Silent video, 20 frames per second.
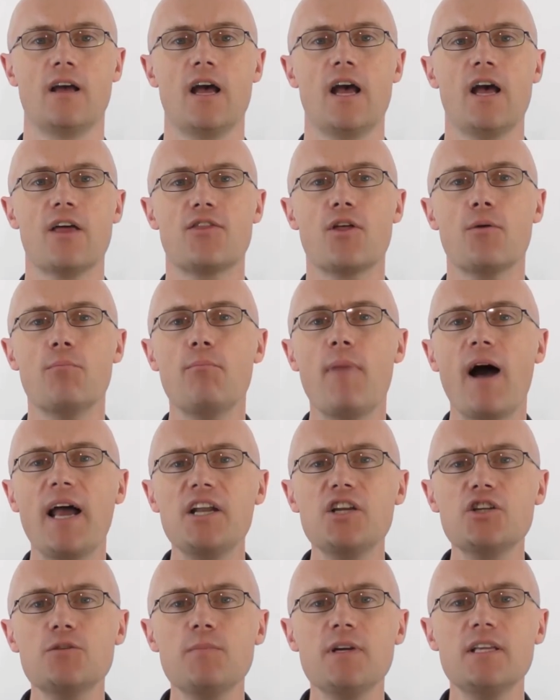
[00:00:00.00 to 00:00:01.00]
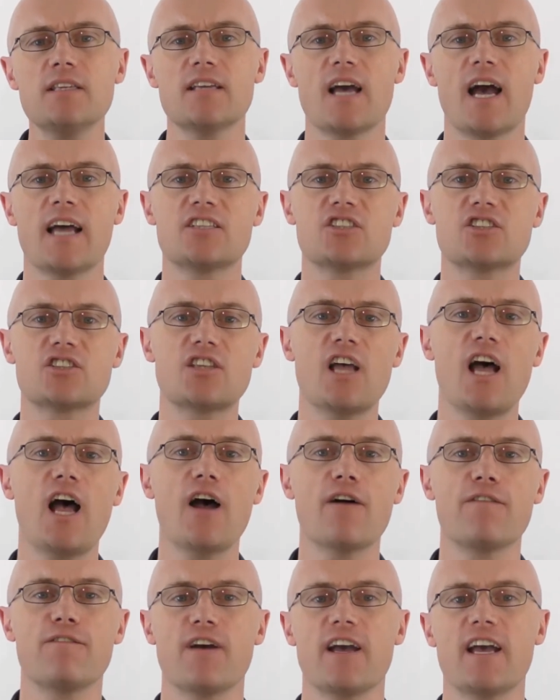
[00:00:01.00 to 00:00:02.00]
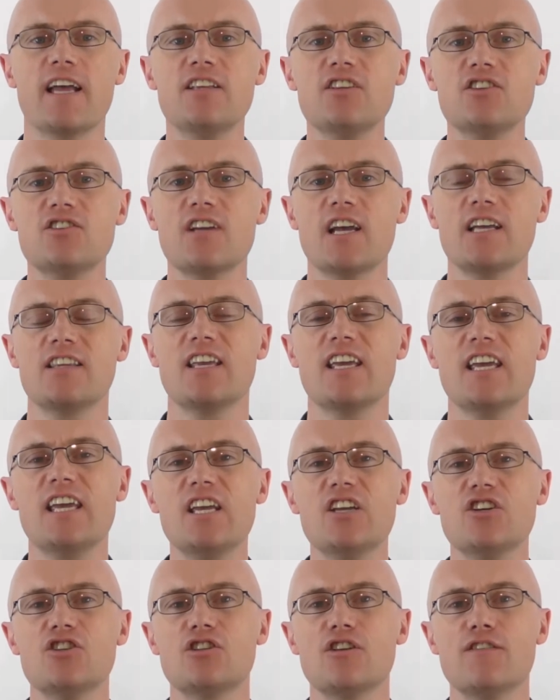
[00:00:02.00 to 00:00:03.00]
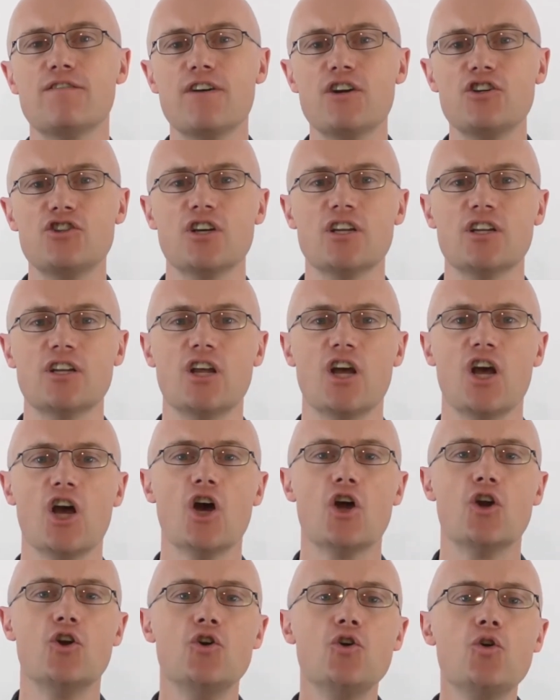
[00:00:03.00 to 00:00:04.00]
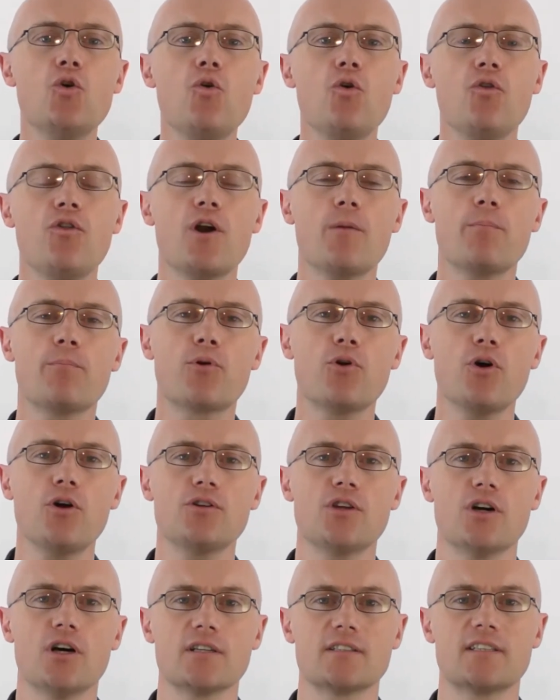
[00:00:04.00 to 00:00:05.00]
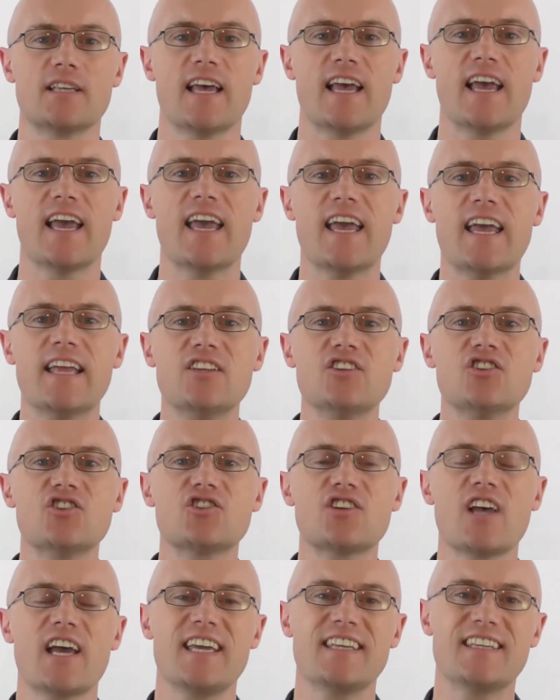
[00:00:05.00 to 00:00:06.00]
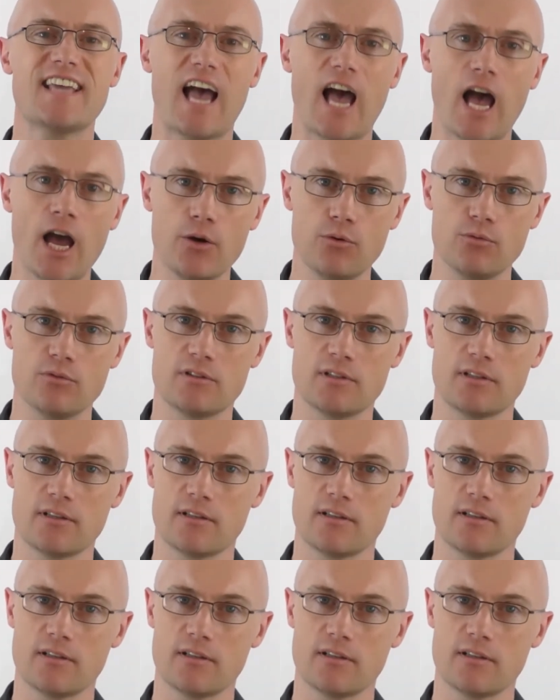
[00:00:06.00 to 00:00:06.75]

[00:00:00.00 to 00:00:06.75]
The management and staff inside each division know their product inside out.